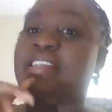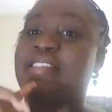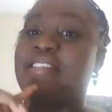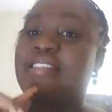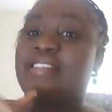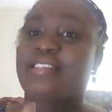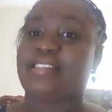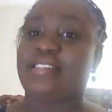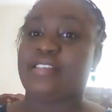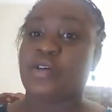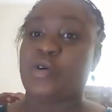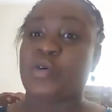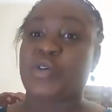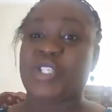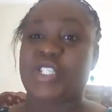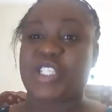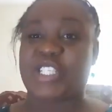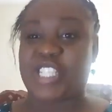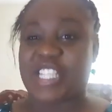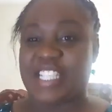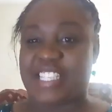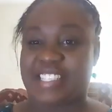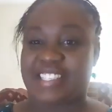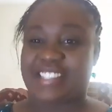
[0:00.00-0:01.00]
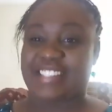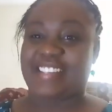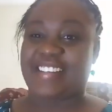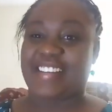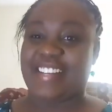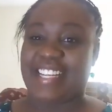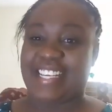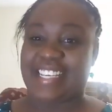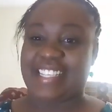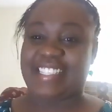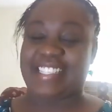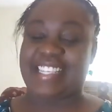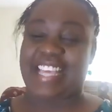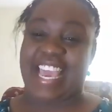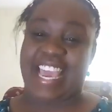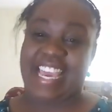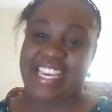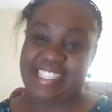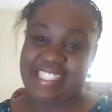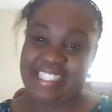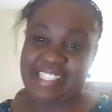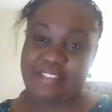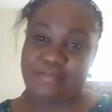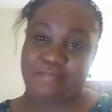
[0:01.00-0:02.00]
social studies
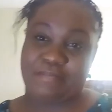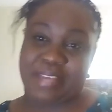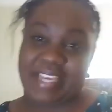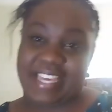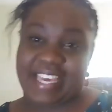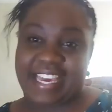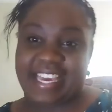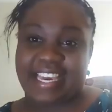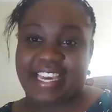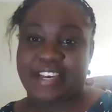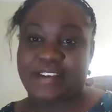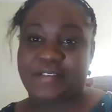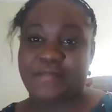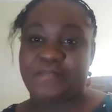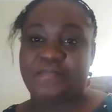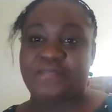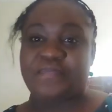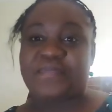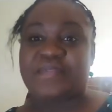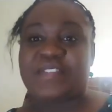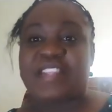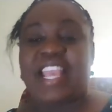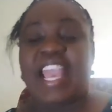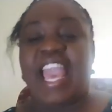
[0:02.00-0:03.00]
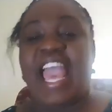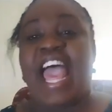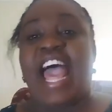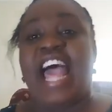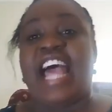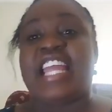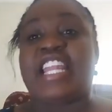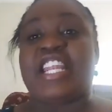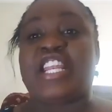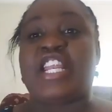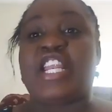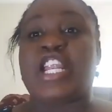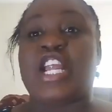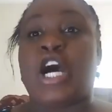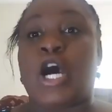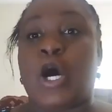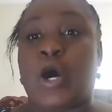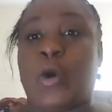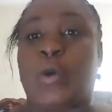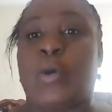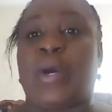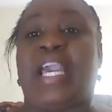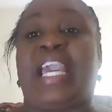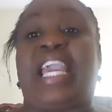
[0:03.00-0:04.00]
SBA?
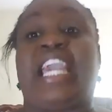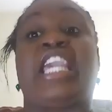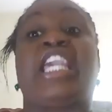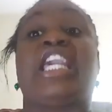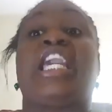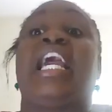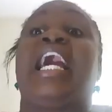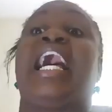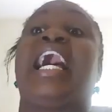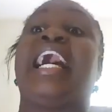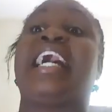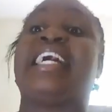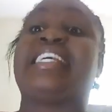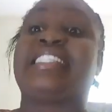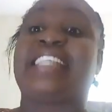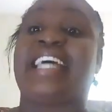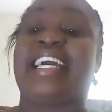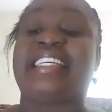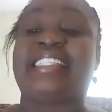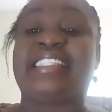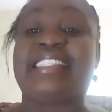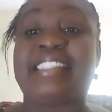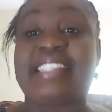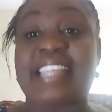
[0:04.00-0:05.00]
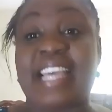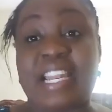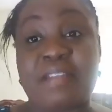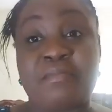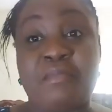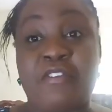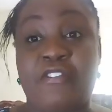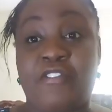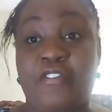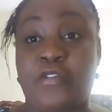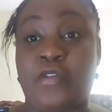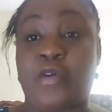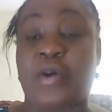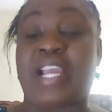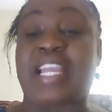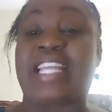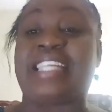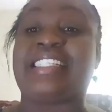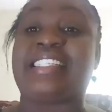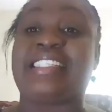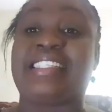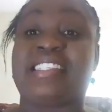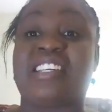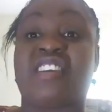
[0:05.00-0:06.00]
Now, as I said before,
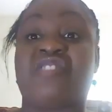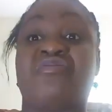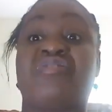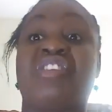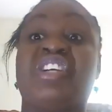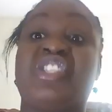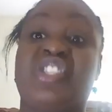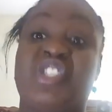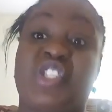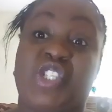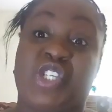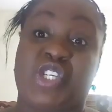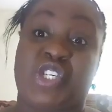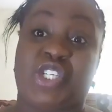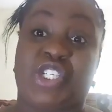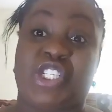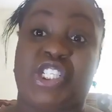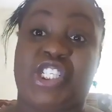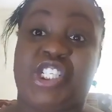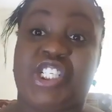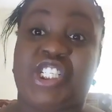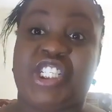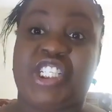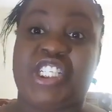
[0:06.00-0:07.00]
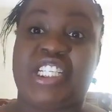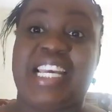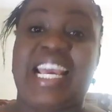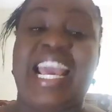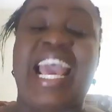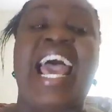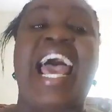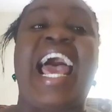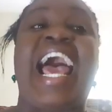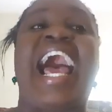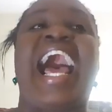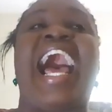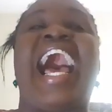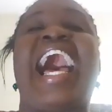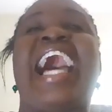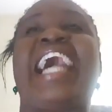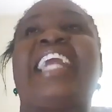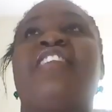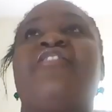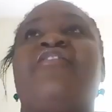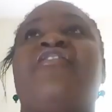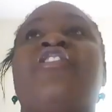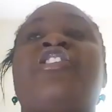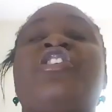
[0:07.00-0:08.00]
it is a research.
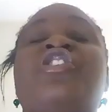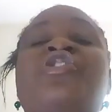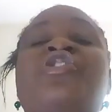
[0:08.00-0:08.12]
And for